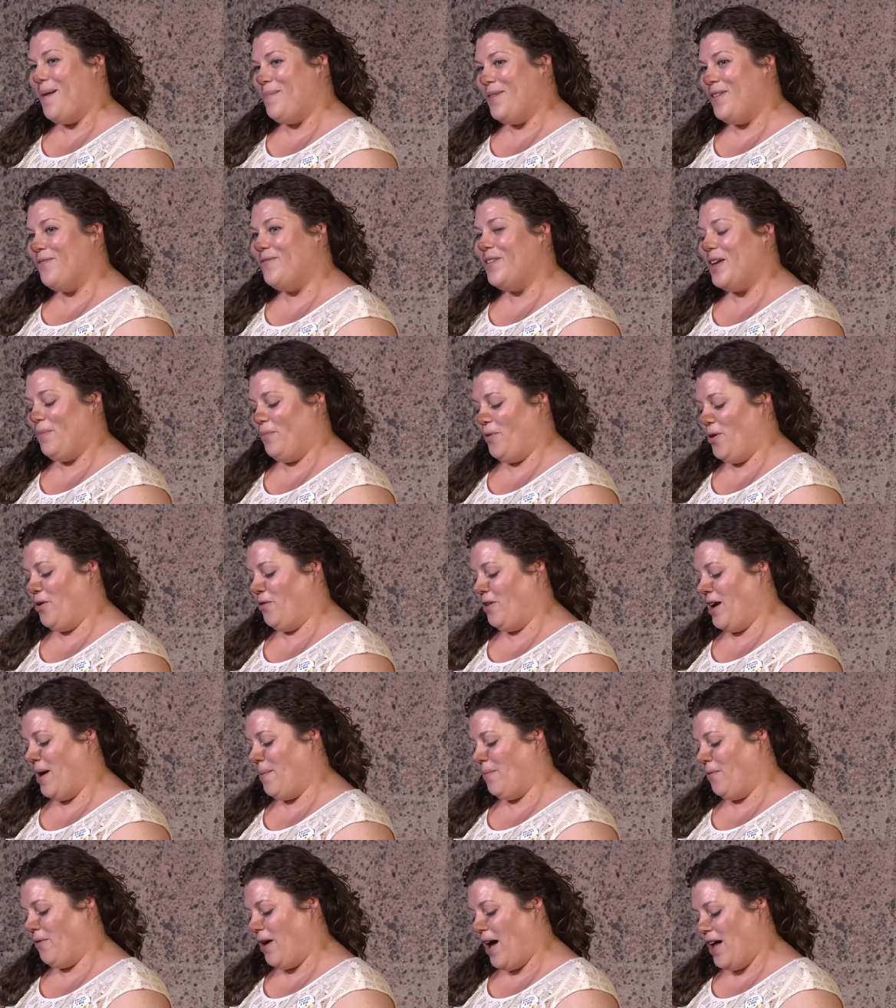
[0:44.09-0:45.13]
M F A
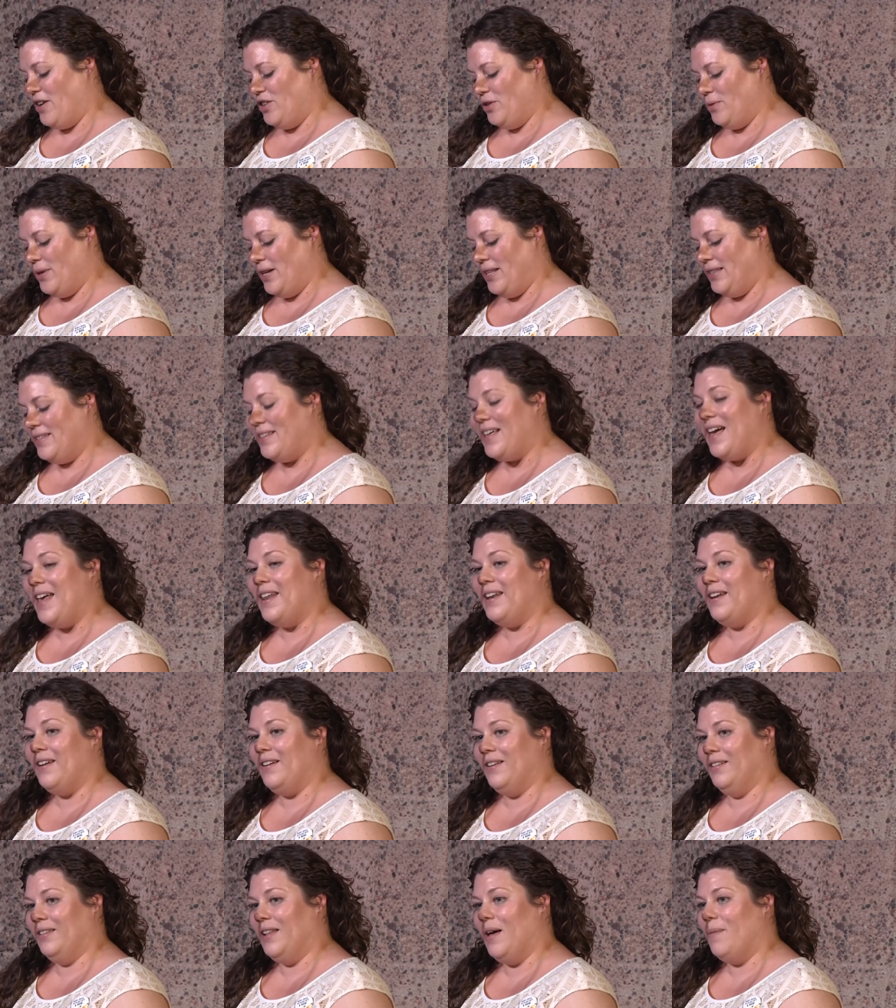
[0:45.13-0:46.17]
program graduates and an
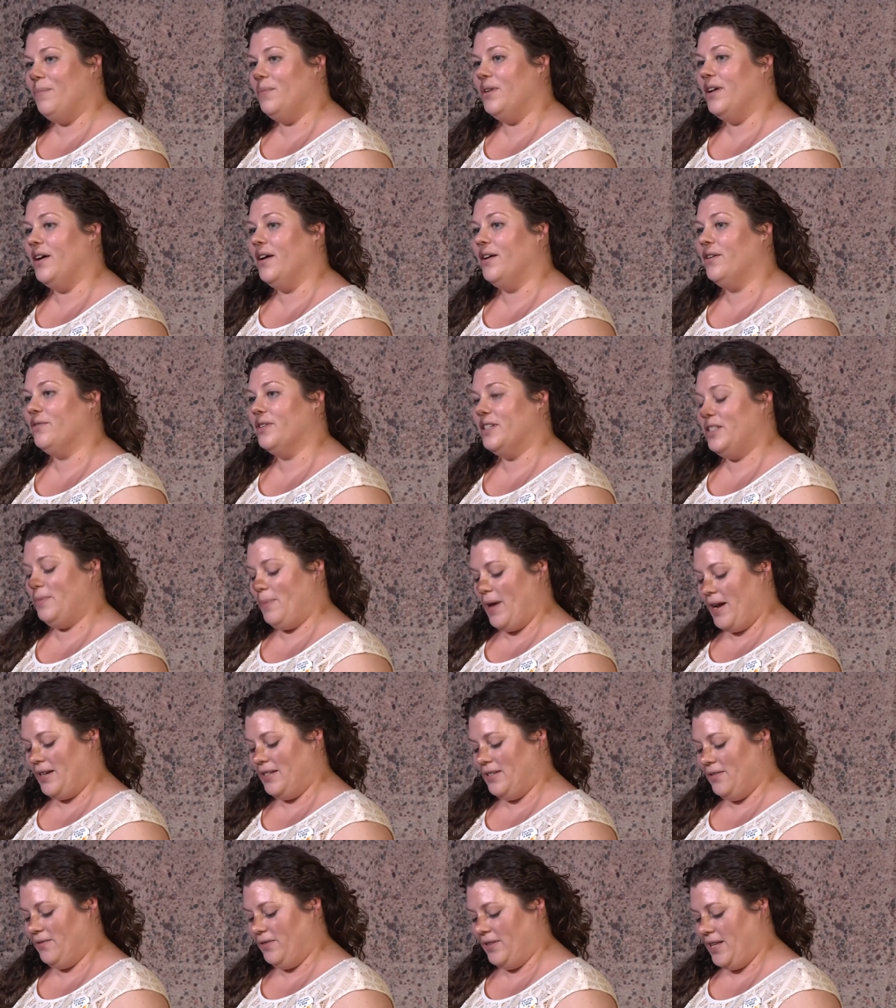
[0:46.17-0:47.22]
alumna,
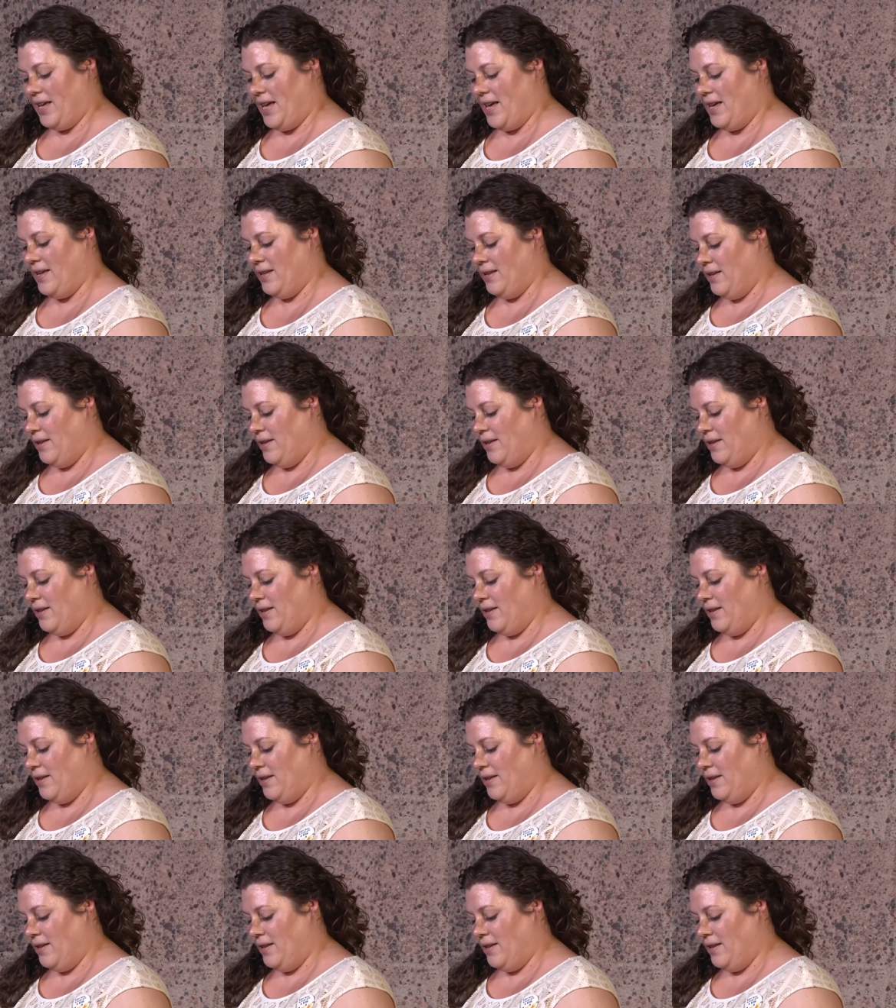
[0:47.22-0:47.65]
respectively.